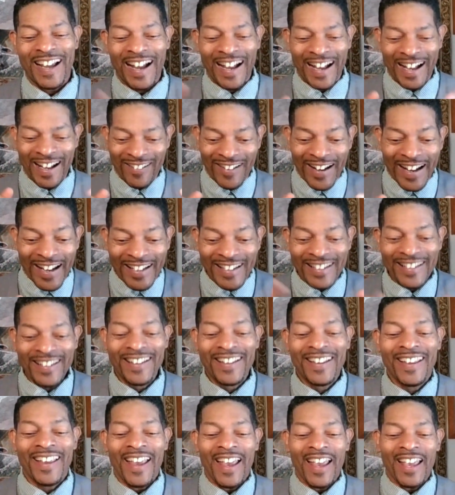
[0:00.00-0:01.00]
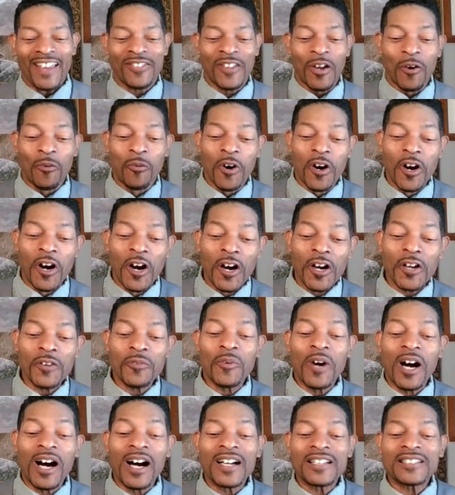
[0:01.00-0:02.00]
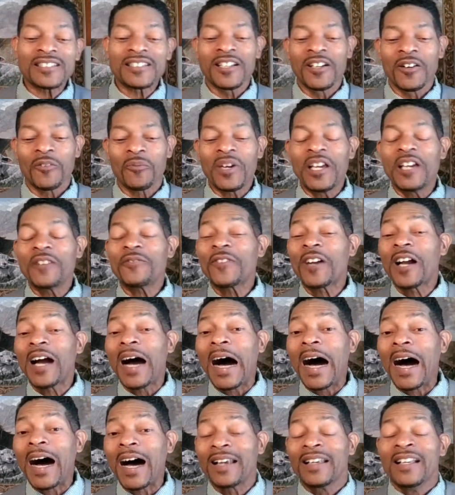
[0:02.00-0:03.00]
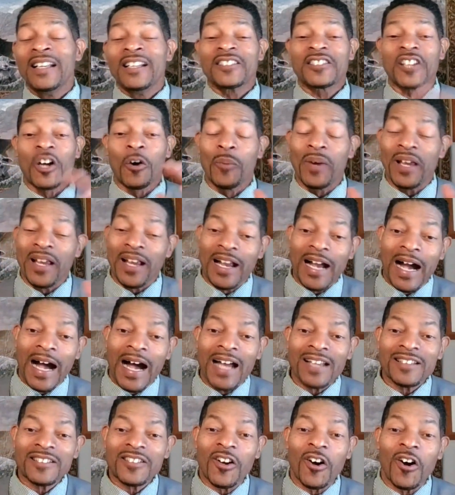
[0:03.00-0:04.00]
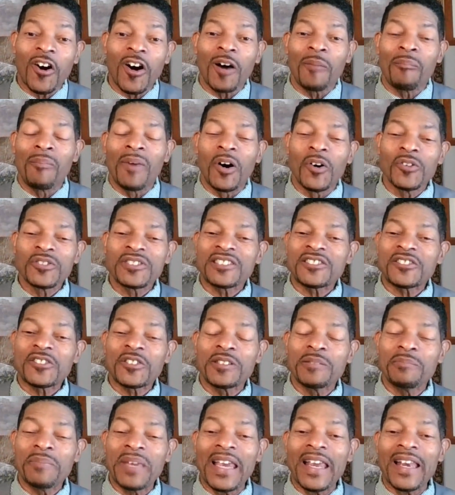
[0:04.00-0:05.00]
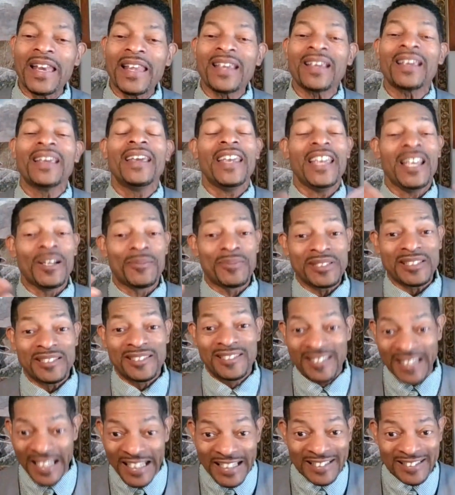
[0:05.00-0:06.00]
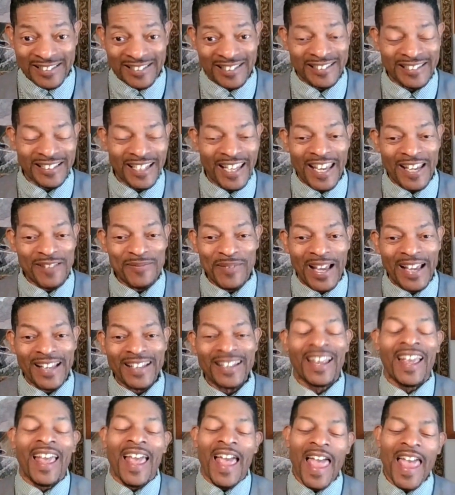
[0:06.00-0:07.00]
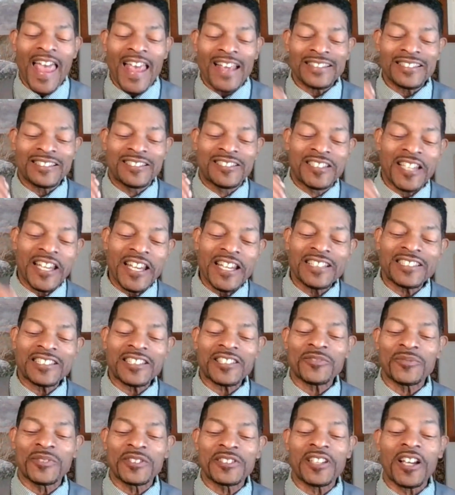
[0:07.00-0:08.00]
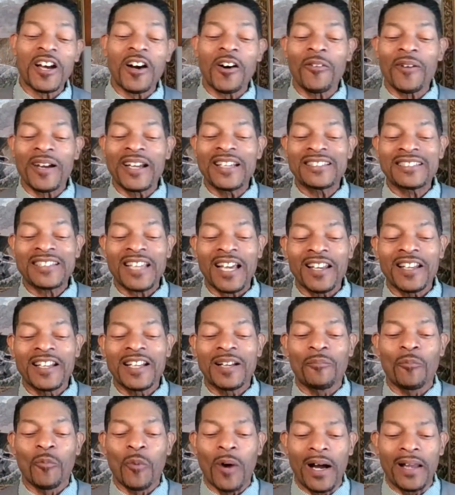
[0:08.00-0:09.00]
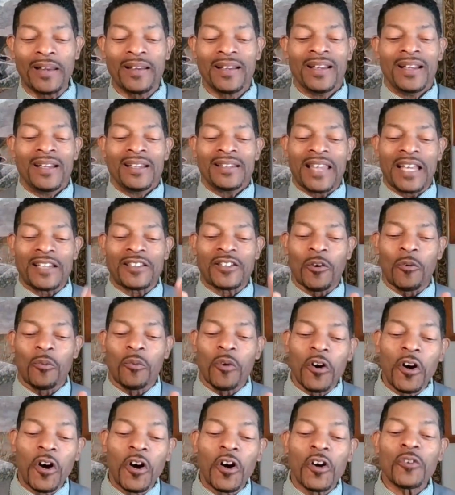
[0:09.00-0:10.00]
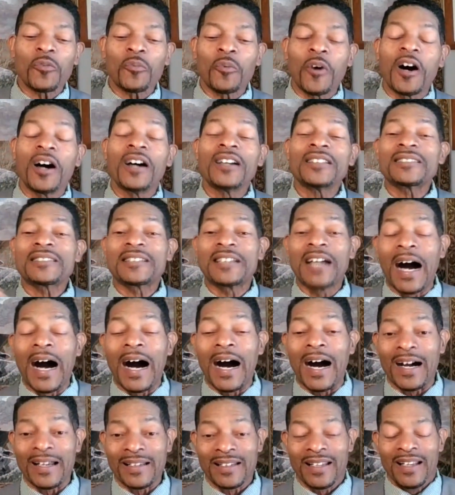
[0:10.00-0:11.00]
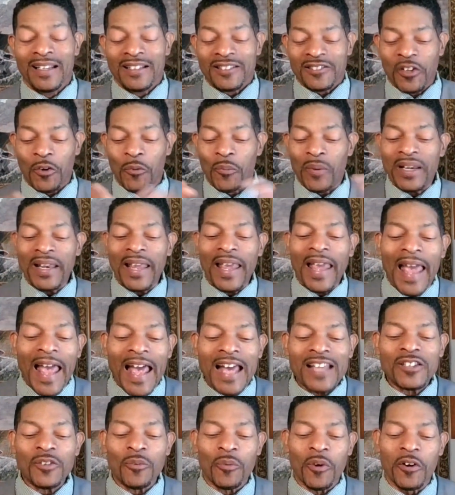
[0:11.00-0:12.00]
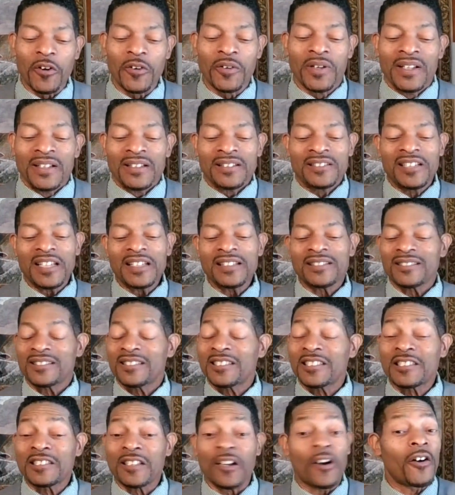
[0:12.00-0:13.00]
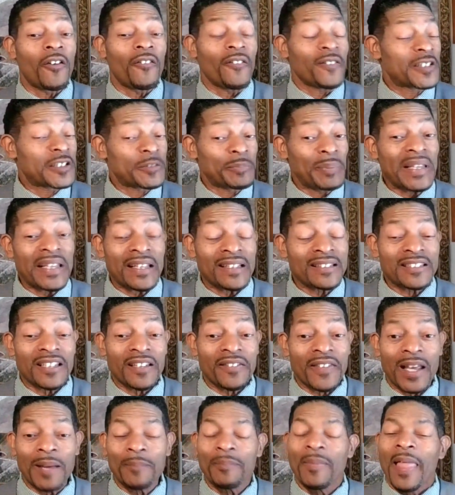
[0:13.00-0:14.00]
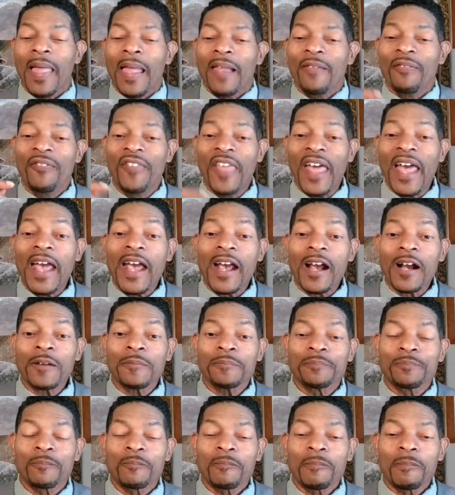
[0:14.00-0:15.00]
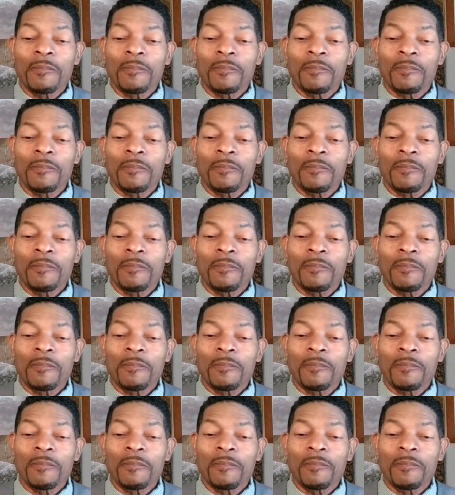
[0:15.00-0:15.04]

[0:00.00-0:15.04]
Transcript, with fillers: All right? The word was with God. So when God called Moses to the meeting, it was Jesus. Amen. And Jesus was always telling them what? That the word was God. So when they had the word, Jesus is uh, speaking to them there.